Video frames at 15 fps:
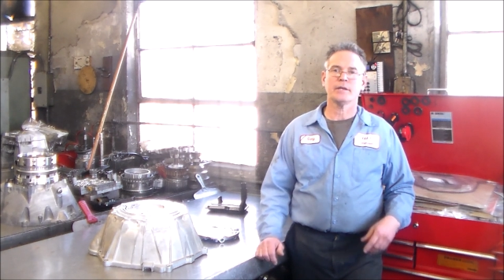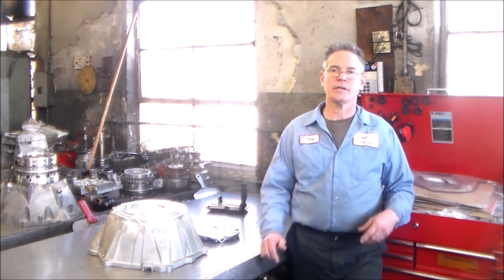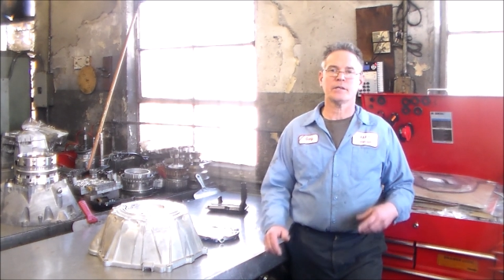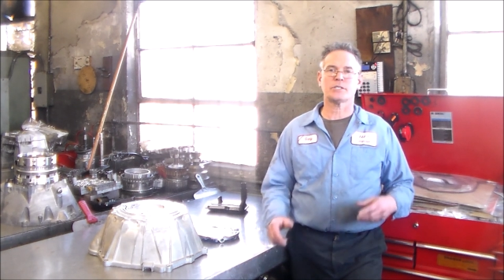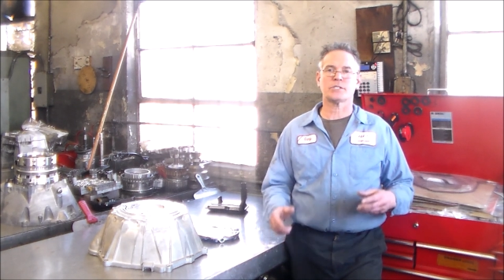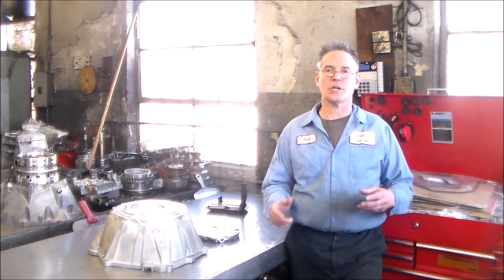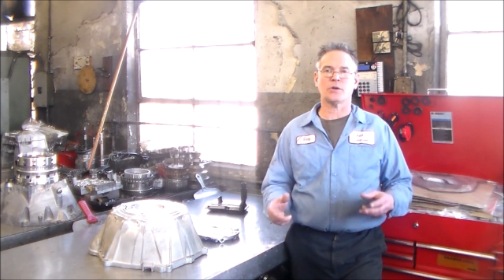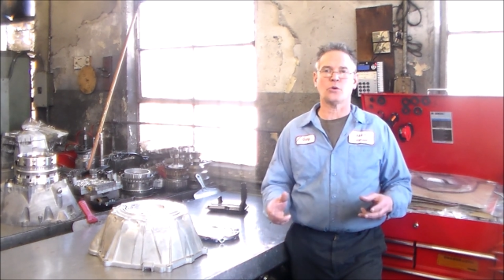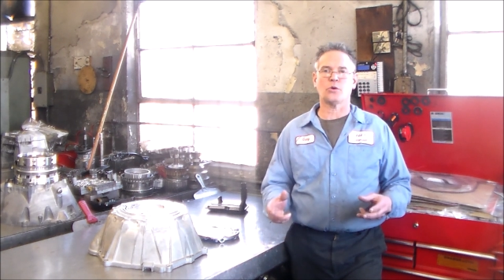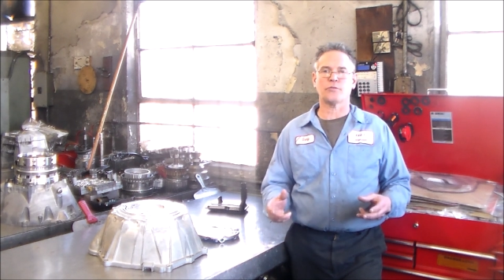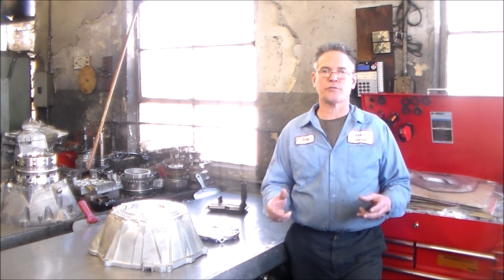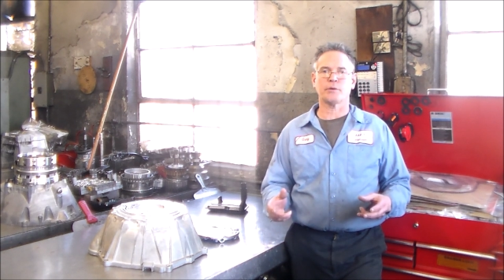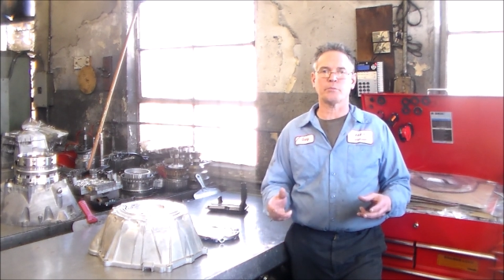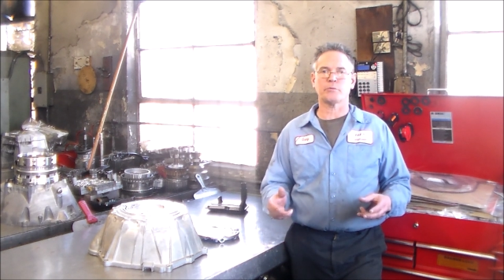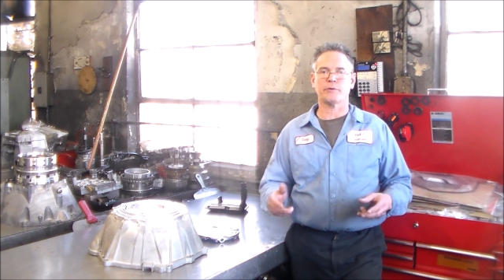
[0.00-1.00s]
You start off
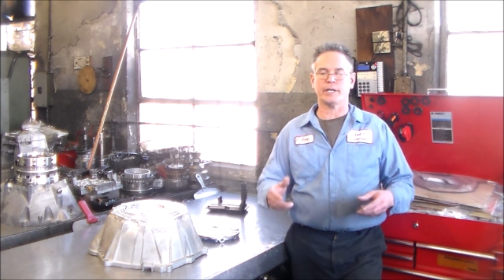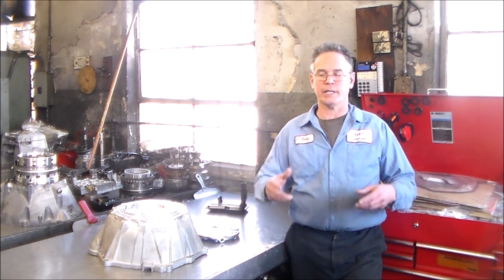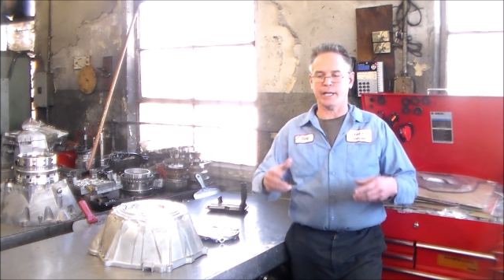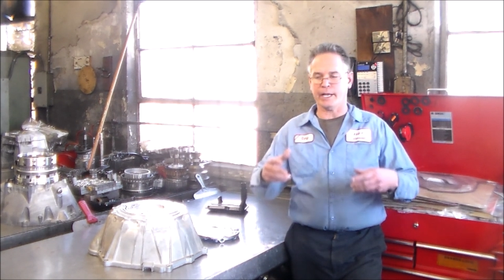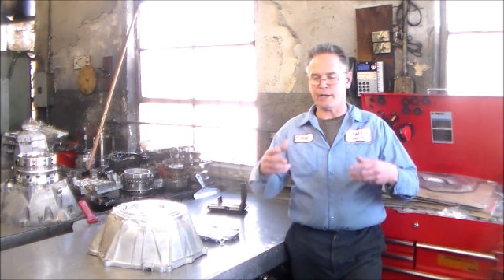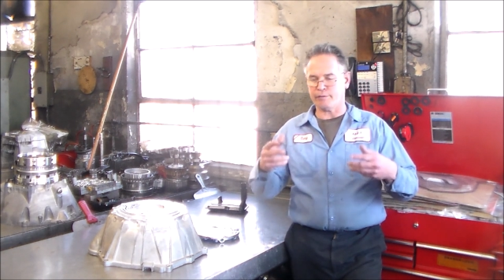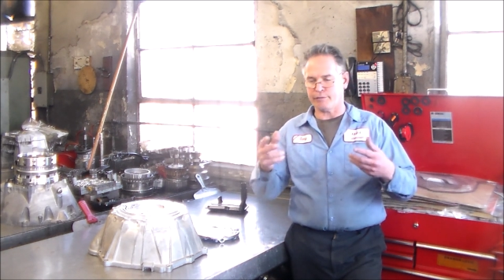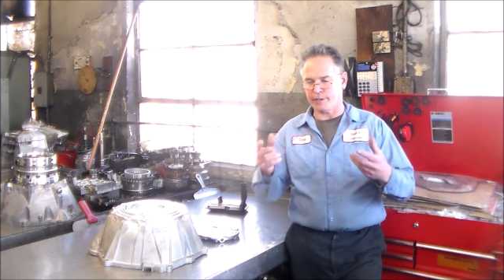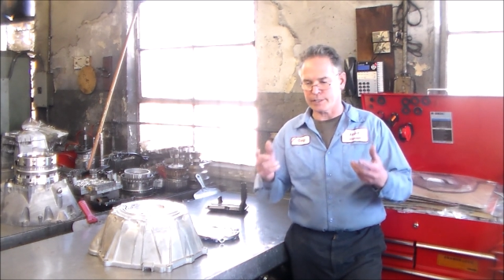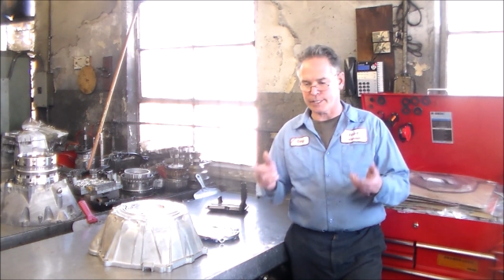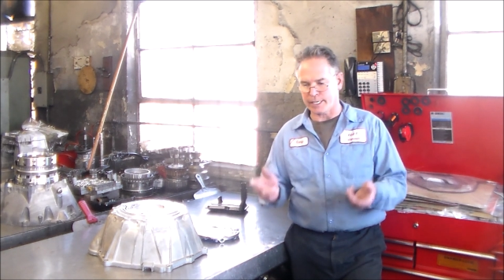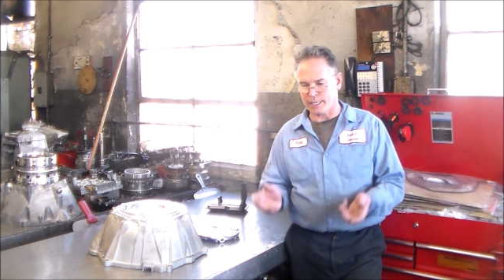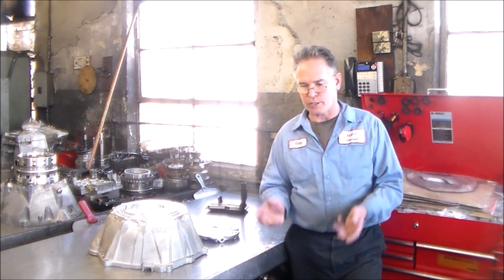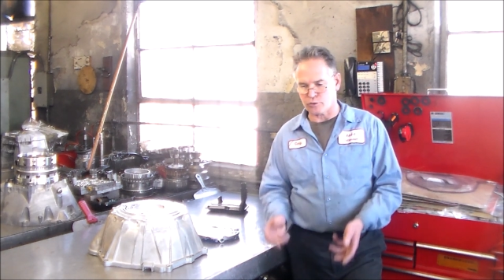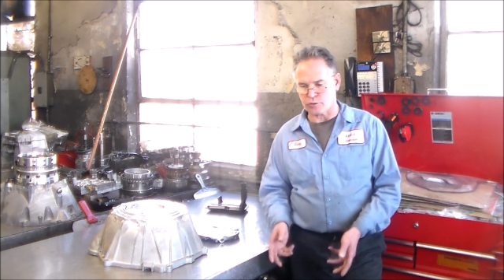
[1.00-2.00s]
from a red light, it feels
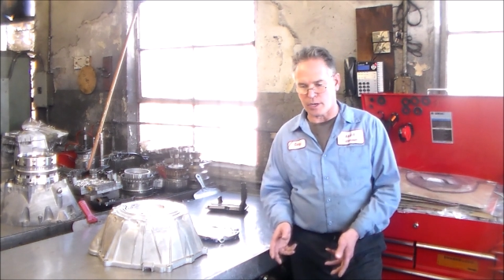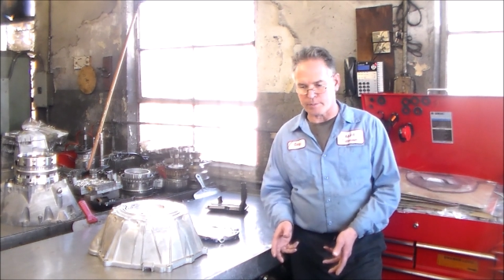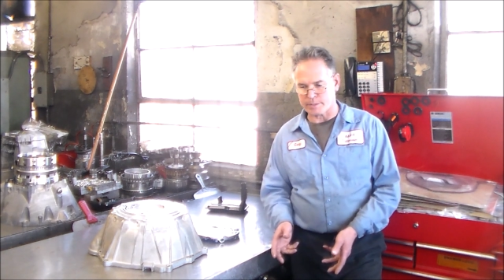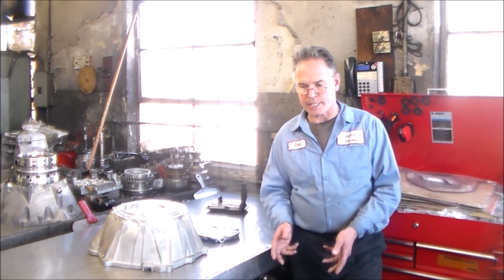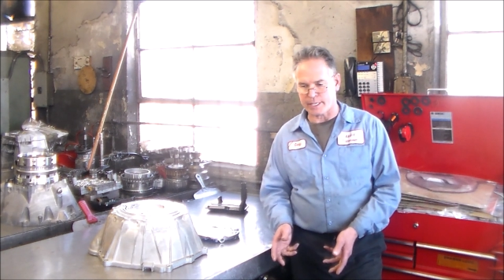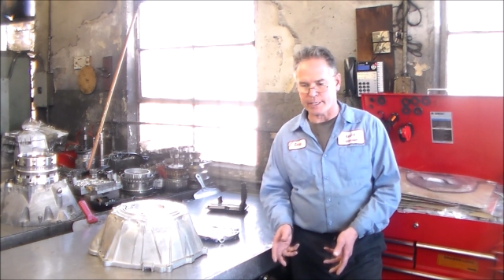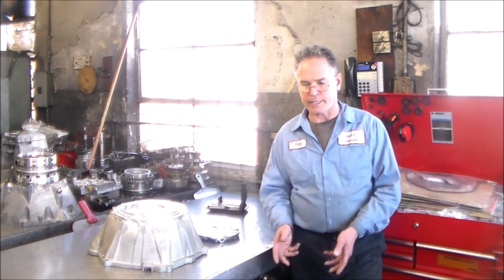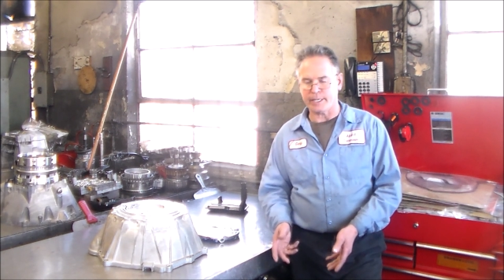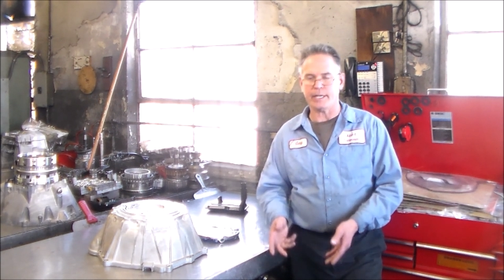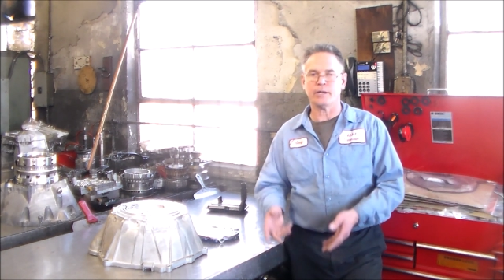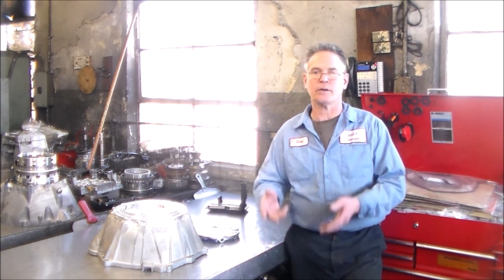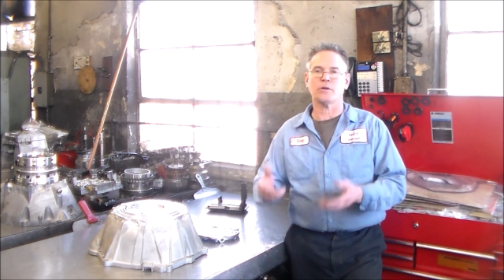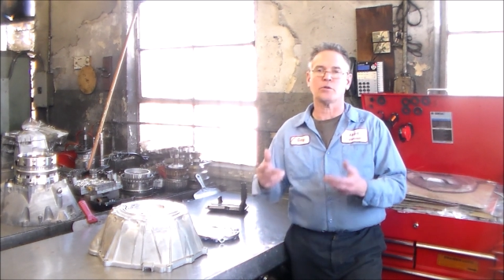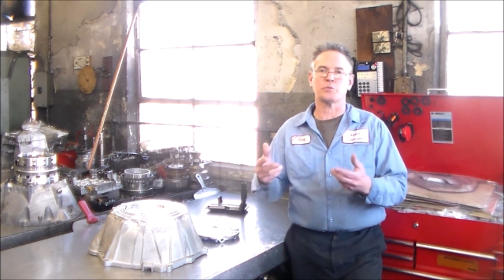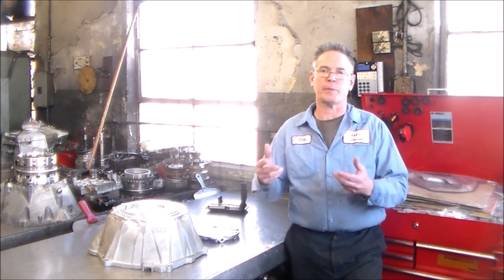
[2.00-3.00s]
like it drops out of gear,
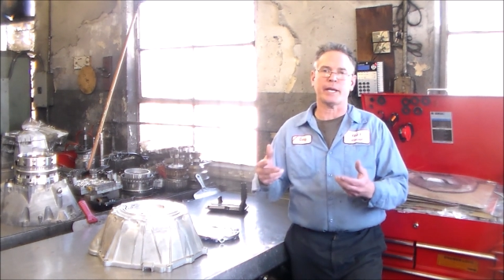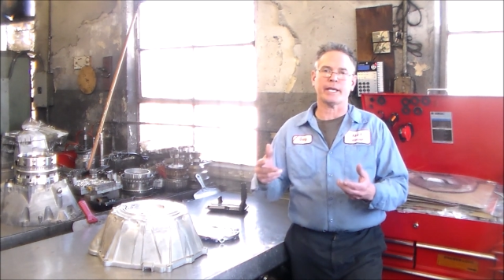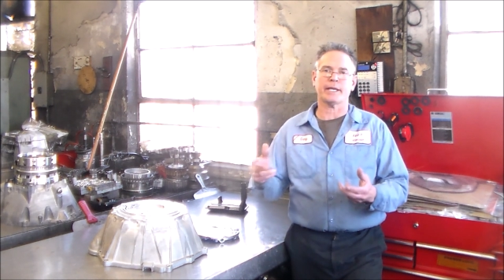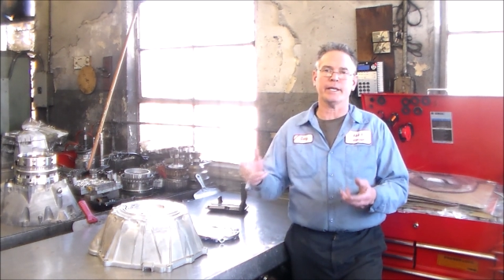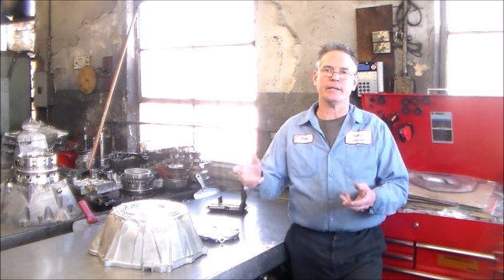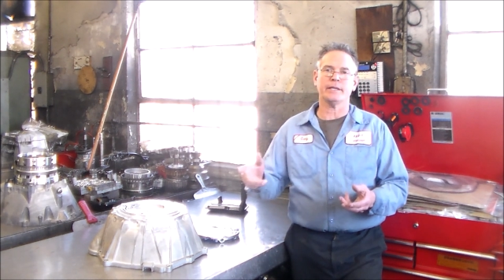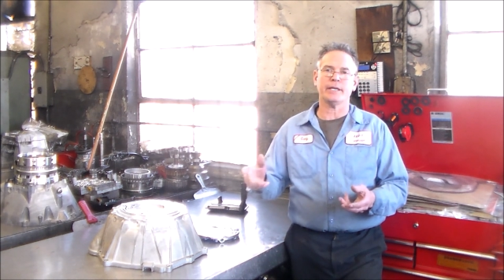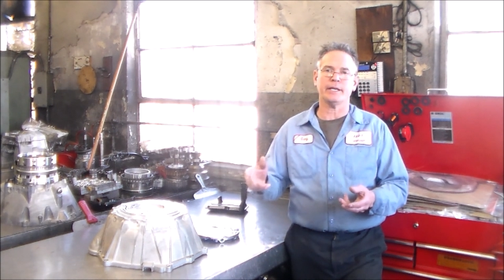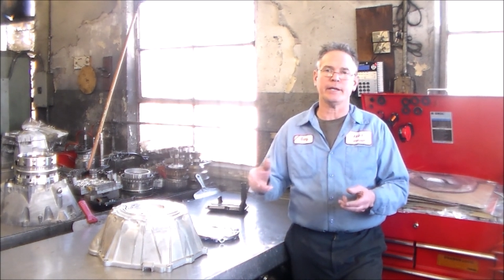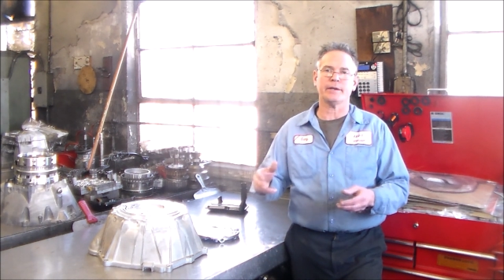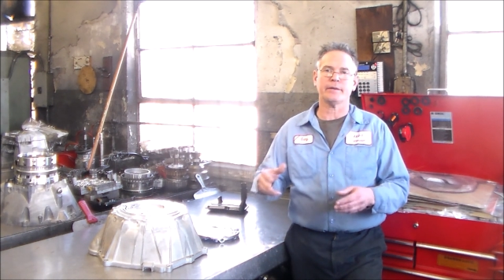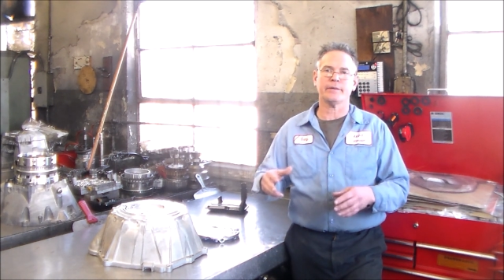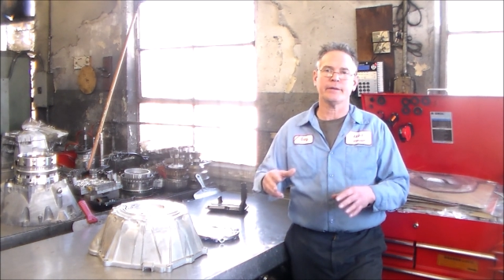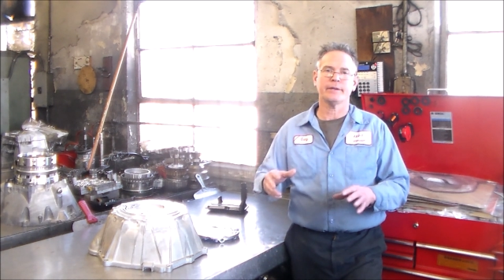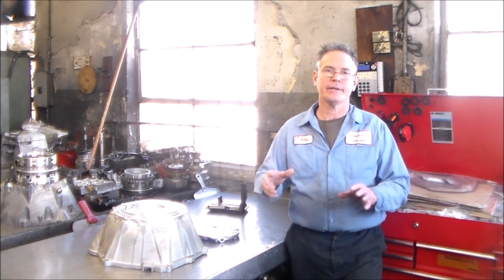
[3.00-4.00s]
goes back in
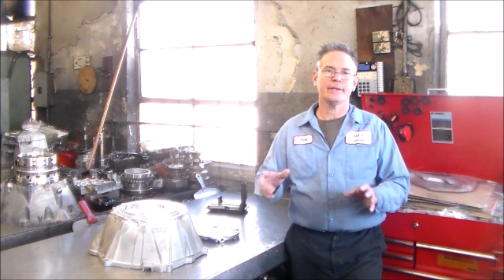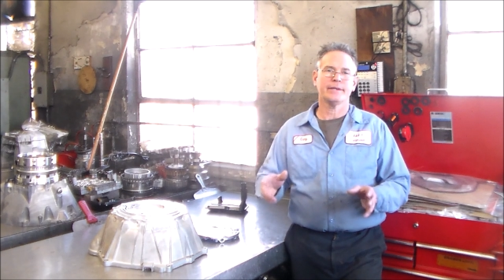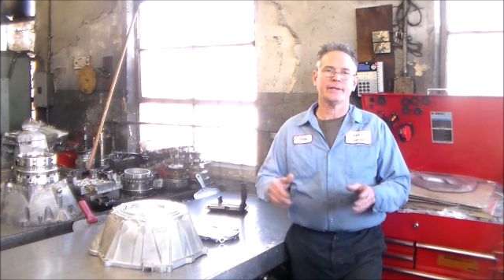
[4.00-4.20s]
gear.